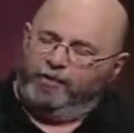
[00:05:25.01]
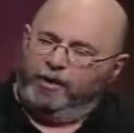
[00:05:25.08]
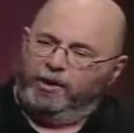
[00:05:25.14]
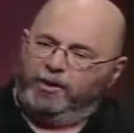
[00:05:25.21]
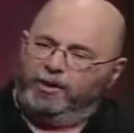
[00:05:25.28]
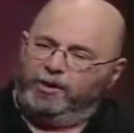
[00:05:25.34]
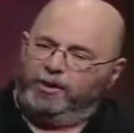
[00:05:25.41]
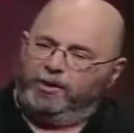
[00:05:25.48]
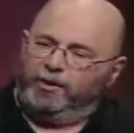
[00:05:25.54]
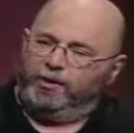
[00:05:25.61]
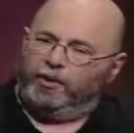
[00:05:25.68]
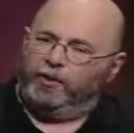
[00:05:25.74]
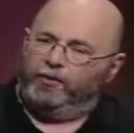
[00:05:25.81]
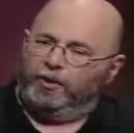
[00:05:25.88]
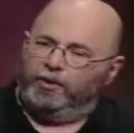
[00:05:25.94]
Because
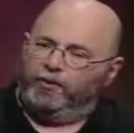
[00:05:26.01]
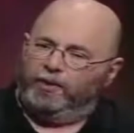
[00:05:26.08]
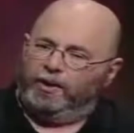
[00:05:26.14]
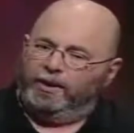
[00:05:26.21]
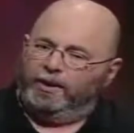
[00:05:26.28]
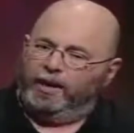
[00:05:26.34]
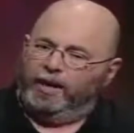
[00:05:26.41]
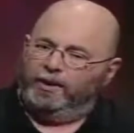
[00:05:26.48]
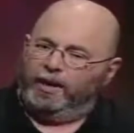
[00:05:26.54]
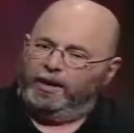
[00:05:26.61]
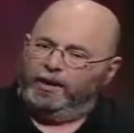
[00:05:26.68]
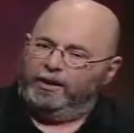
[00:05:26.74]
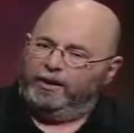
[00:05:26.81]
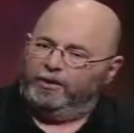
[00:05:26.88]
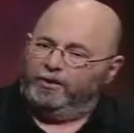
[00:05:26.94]
so much of it is now
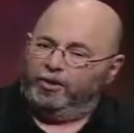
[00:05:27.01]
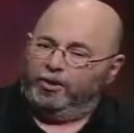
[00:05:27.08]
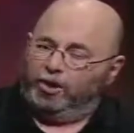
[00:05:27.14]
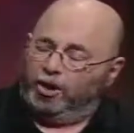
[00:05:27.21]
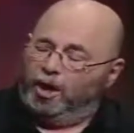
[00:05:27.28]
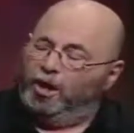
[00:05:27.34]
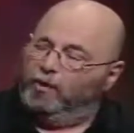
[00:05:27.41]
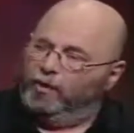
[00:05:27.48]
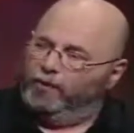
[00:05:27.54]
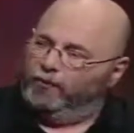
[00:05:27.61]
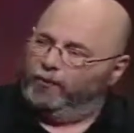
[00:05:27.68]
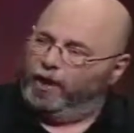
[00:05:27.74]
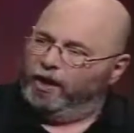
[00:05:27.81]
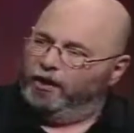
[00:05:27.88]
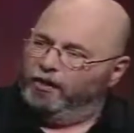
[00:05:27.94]
easier to share with
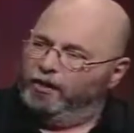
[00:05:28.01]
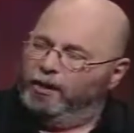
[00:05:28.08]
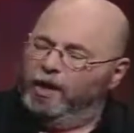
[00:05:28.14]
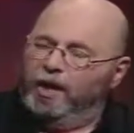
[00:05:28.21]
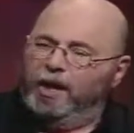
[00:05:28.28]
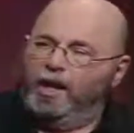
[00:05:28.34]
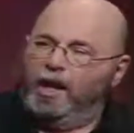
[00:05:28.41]
friends